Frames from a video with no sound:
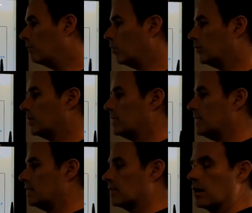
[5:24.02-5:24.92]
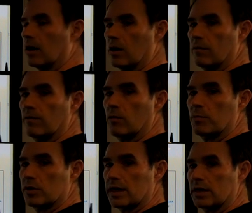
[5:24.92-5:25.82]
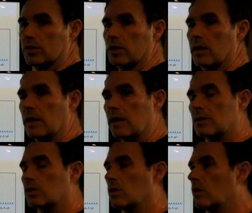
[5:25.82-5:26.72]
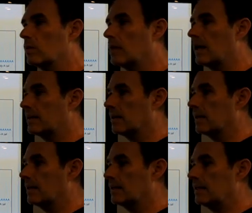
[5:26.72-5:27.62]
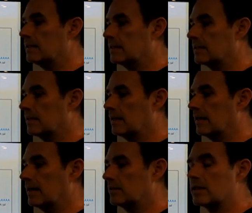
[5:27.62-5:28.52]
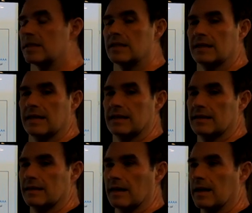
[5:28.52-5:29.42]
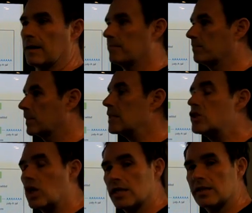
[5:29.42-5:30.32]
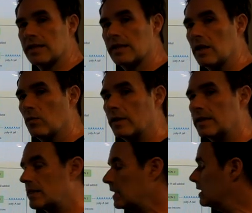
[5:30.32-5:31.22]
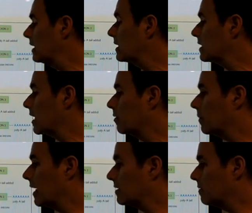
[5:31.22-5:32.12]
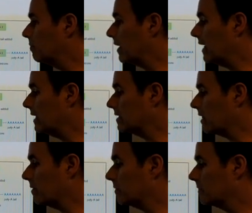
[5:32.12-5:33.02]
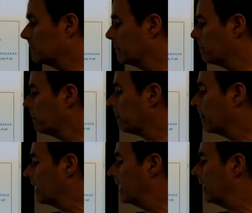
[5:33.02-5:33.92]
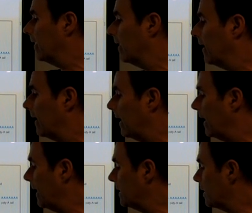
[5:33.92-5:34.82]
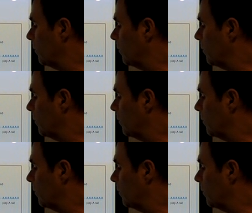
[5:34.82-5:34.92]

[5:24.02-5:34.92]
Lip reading: Both of these are for protection so that it doesn't get digested when it's in the cytoplasm by enzymes. And